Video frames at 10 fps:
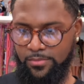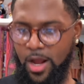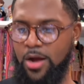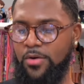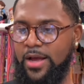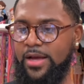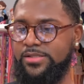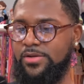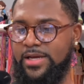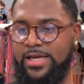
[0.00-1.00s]
okay,
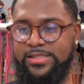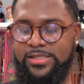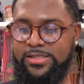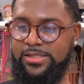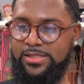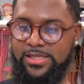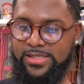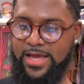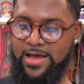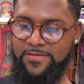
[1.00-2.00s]
so I guess this just
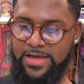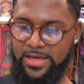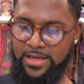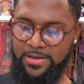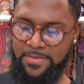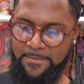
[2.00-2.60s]
doesn't have a